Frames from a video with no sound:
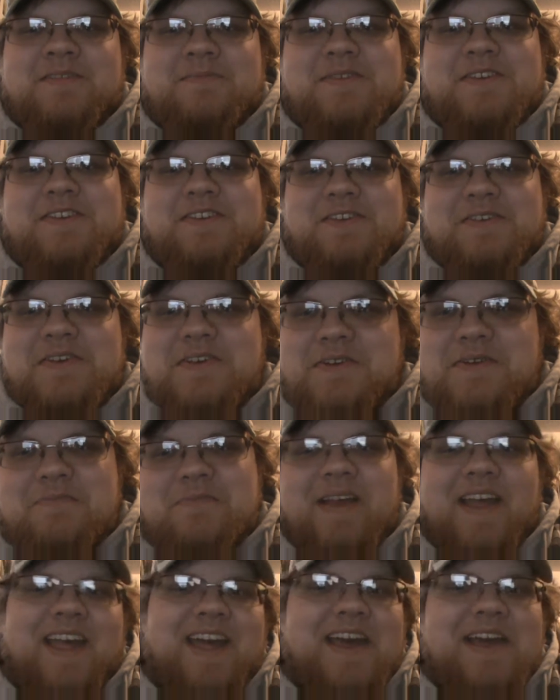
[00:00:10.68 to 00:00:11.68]
to be good or
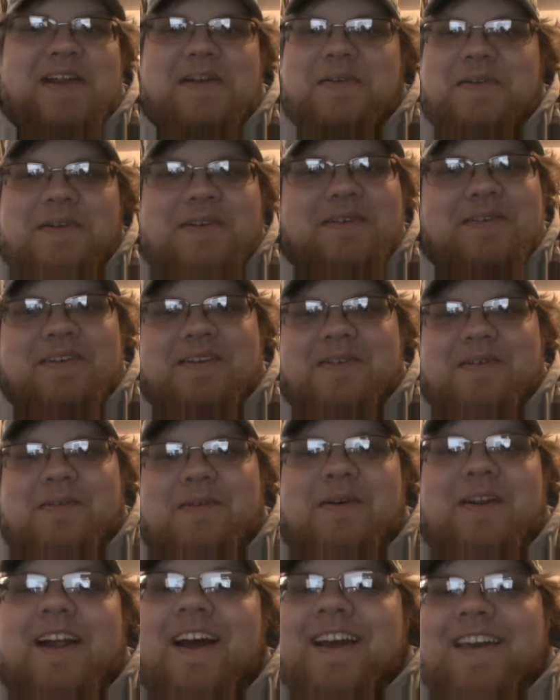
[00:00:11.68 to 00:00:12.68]
bad, or
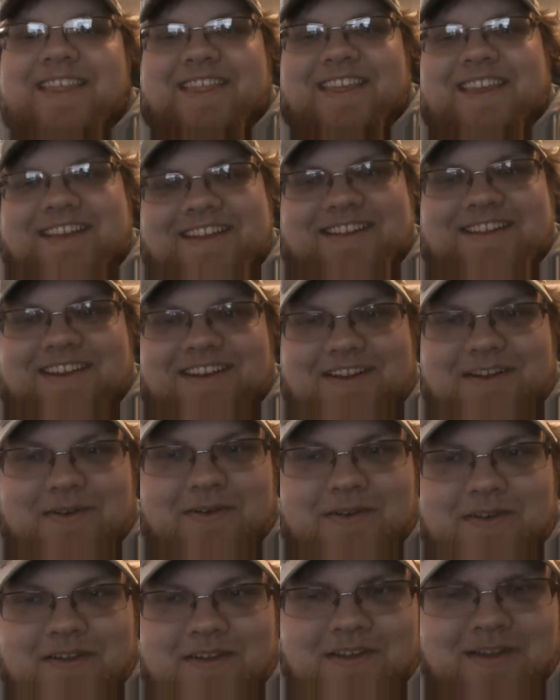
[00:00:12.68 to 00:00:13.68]
what I think, you know.
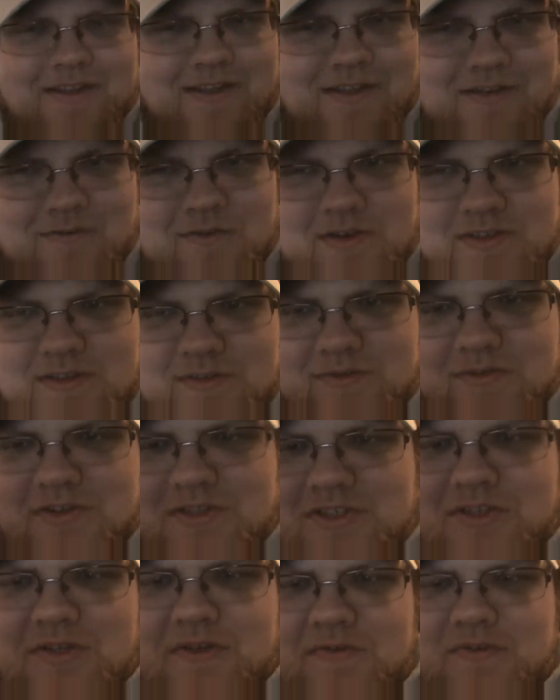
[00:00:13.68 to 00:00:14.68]
First off, I'm going to
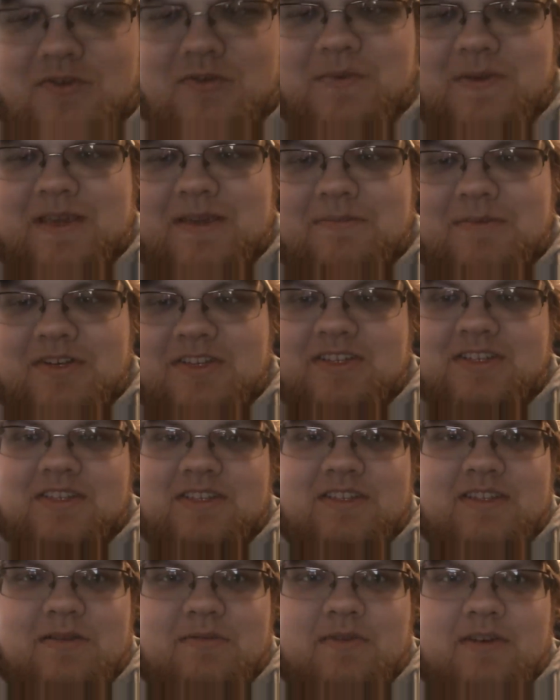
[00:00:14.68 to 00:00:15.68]
show you a few
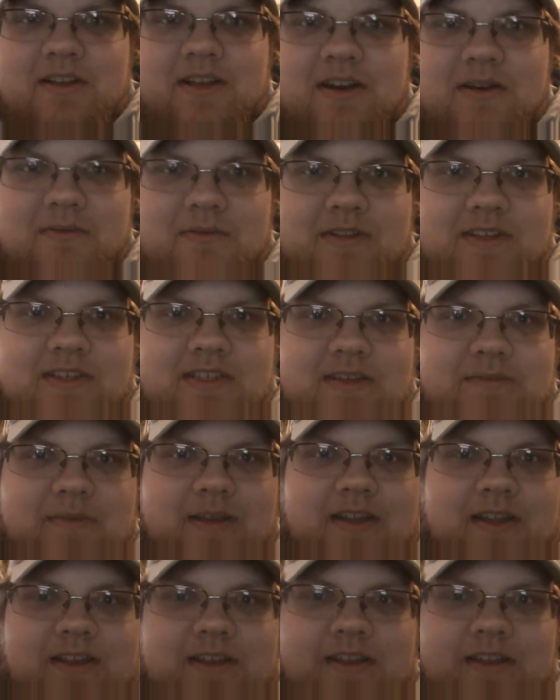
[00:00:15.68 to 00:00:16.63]
images that were kind of released about it,